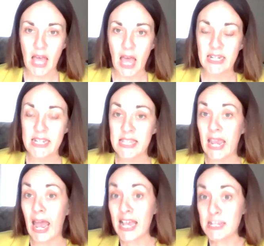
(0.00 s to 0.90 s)
And is
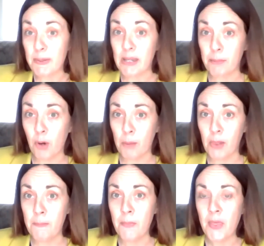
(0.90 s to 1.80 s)
it as big a
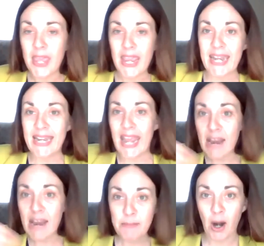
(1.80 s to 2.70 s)
problem in
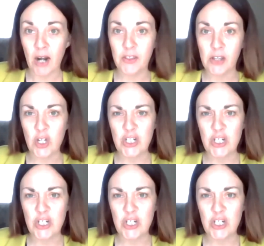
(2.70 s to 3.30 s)
every part of the country,